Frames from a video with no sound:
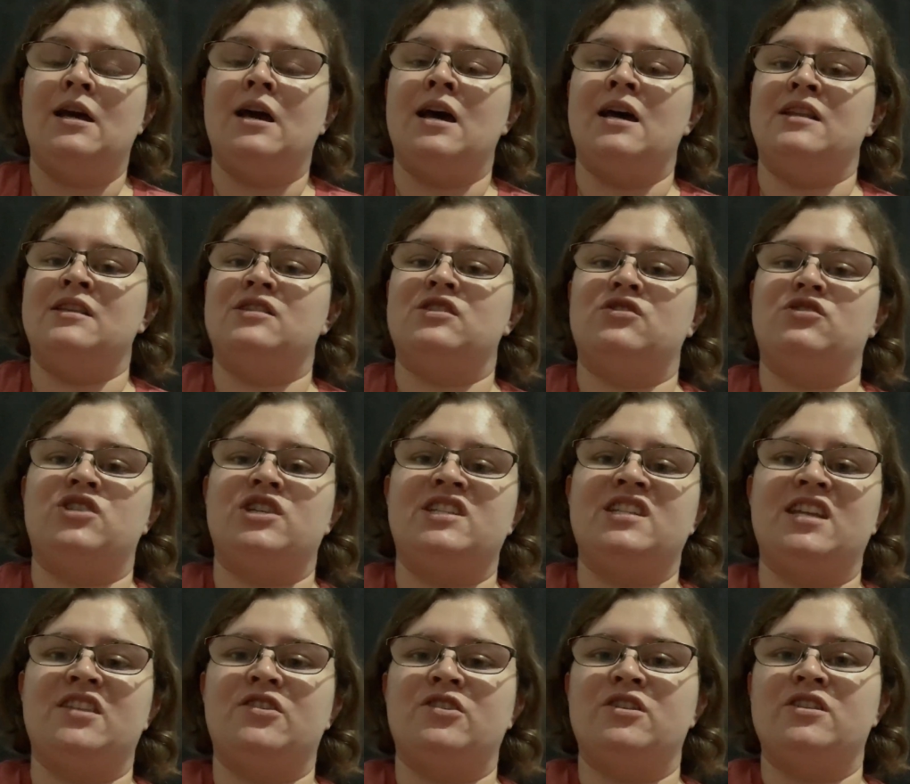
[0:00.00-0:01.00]
And so she
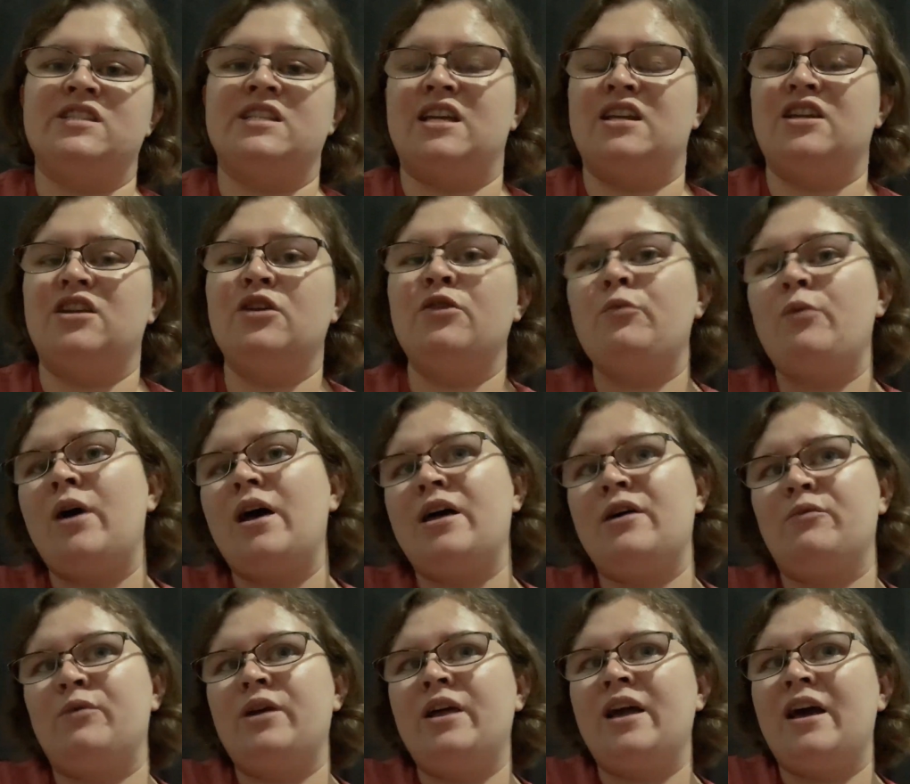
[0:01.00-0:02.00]
sat there and said, you know
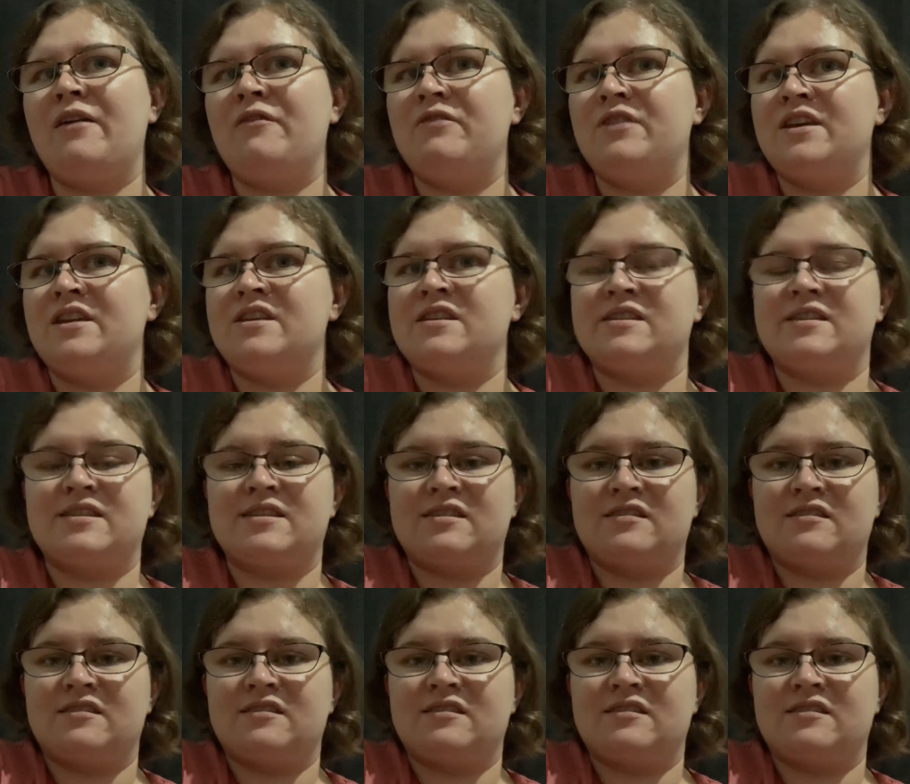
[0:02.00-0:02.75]
what, we have these,